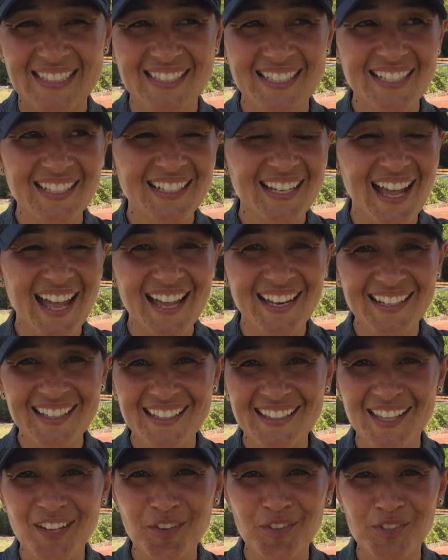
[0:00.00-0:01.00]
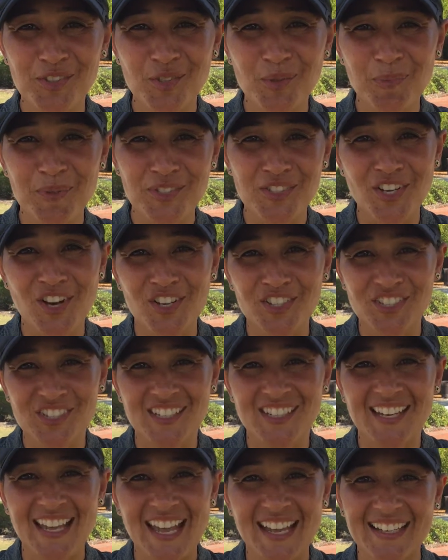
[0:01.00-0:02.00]
Dana, addy they were superstars
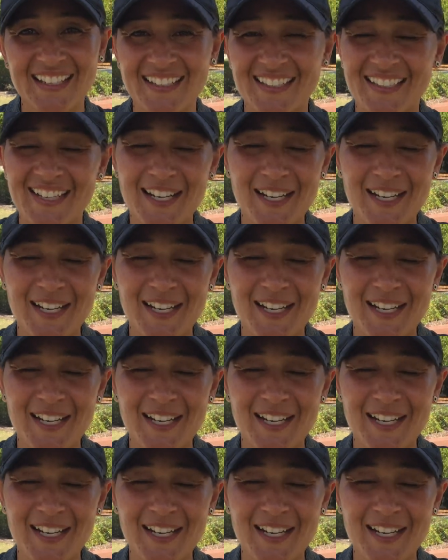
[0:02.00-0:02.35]
today.